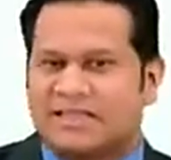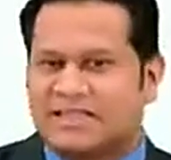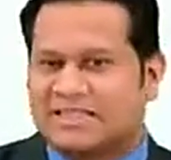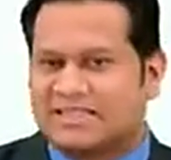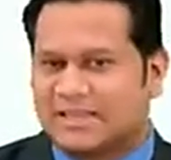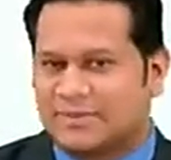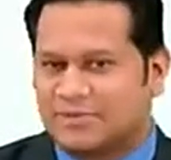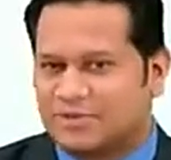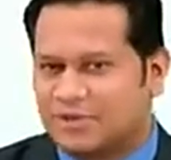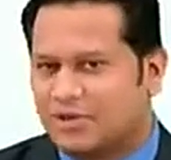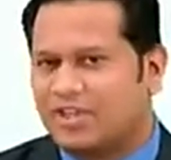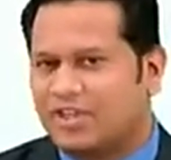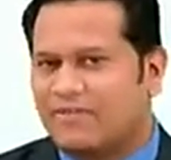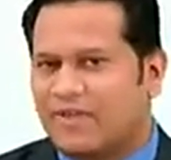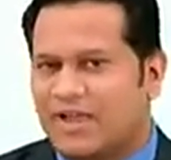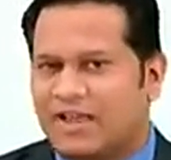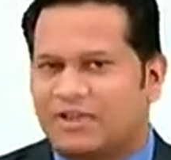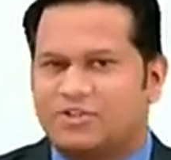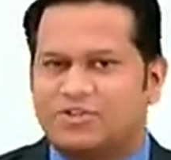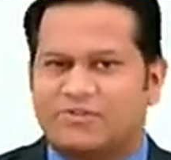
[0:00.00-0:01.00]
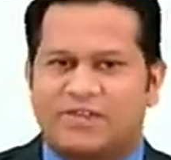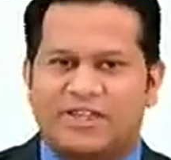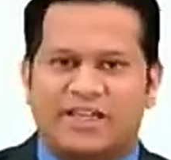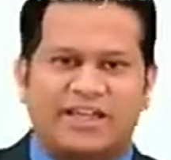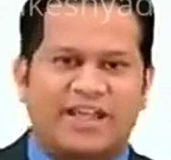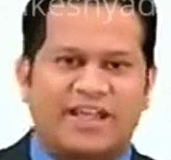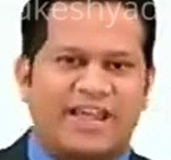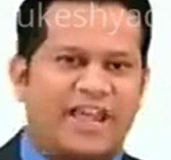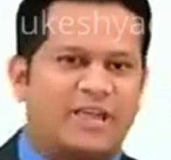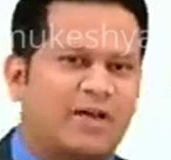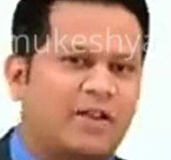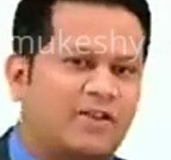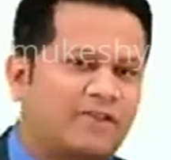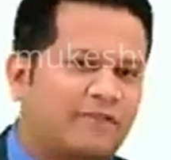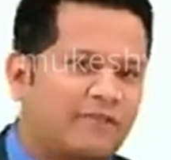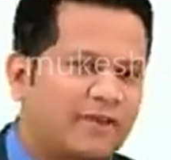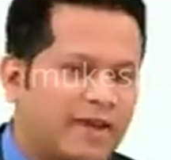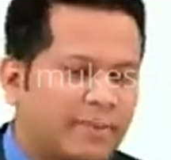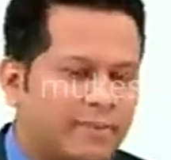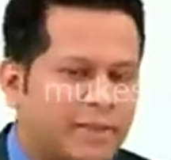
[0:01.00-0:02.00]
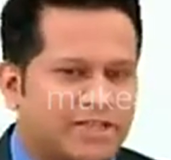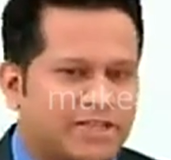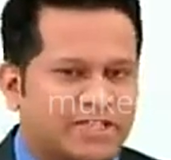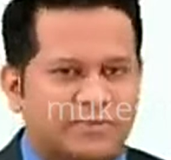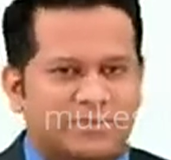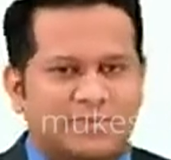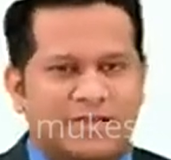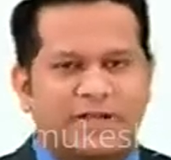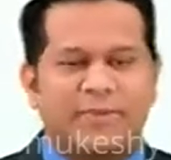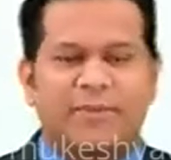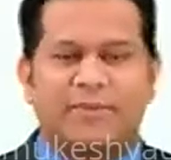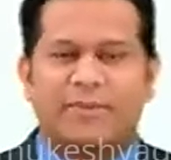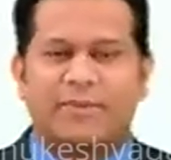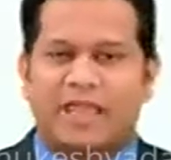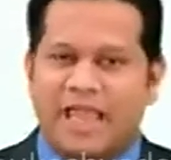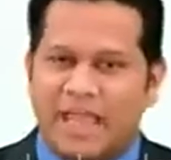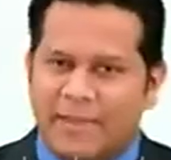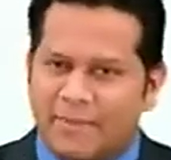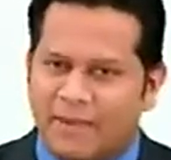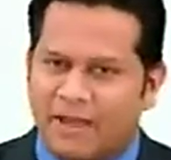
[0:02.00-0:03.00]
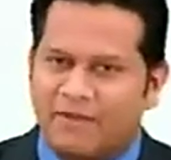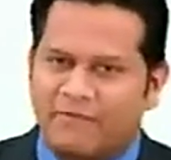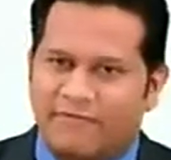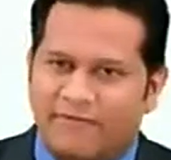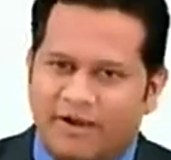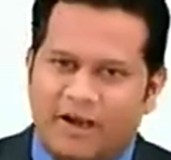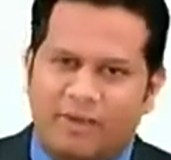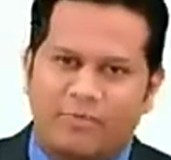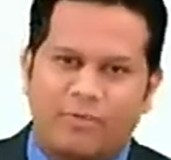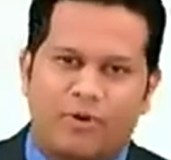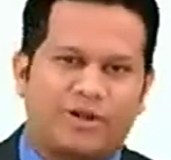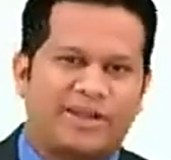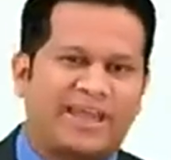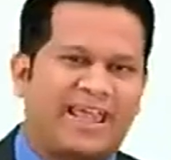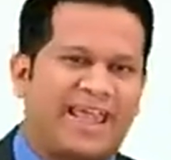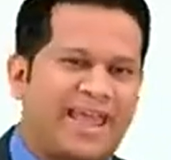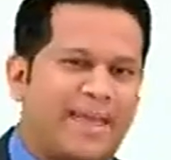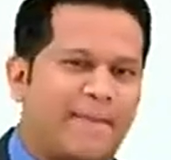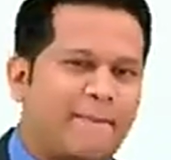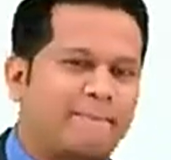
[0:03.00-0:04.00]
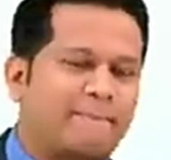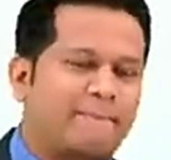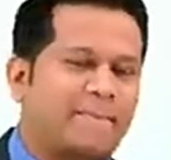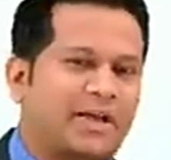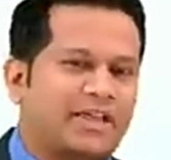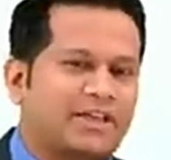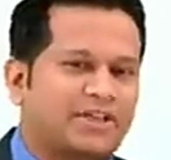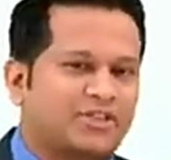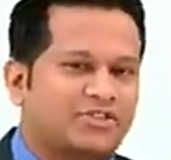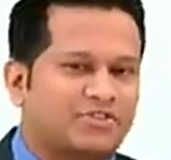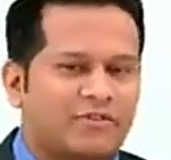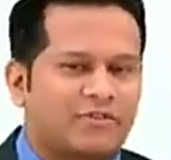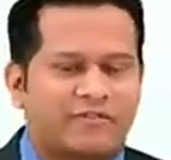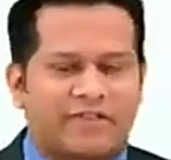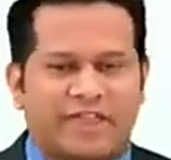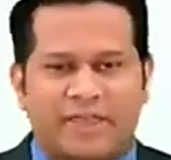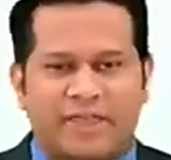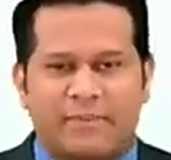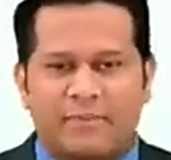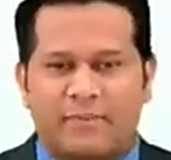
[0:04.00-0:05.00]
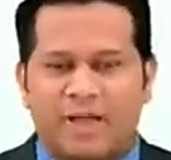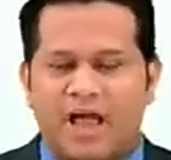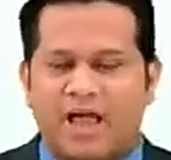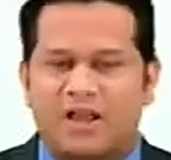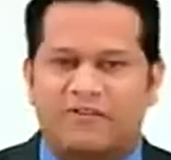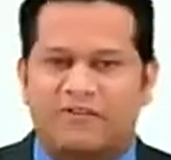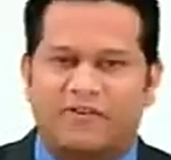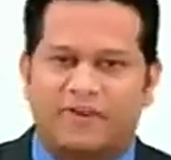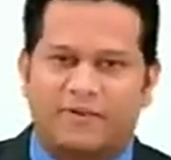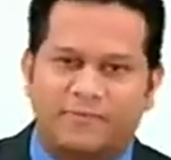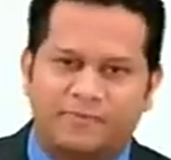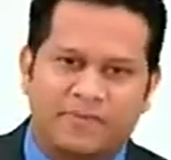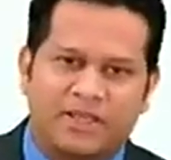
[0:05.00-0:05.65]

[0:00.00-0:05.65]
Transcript: Substituting the values, we get M alpha multiplied by M alpha upon M minus of M alpha.